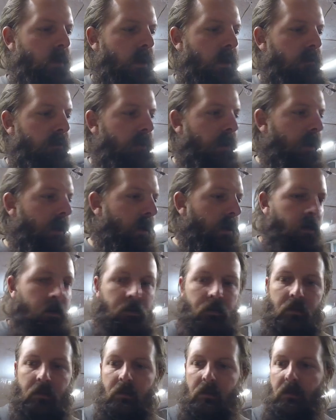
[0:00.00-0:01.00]
I've
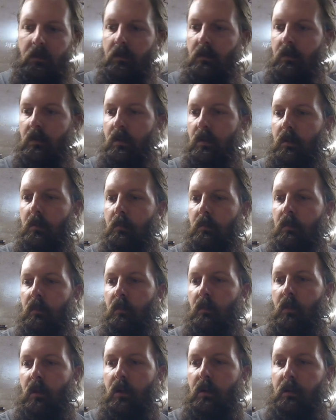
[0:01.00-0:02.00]
got some
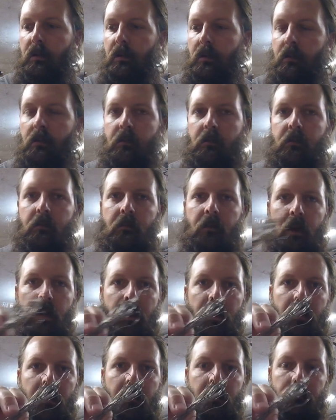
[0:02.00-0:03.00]
solder right
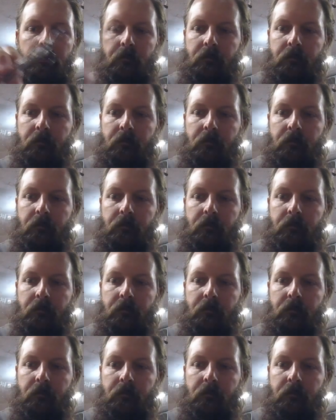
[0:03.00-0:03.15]
here,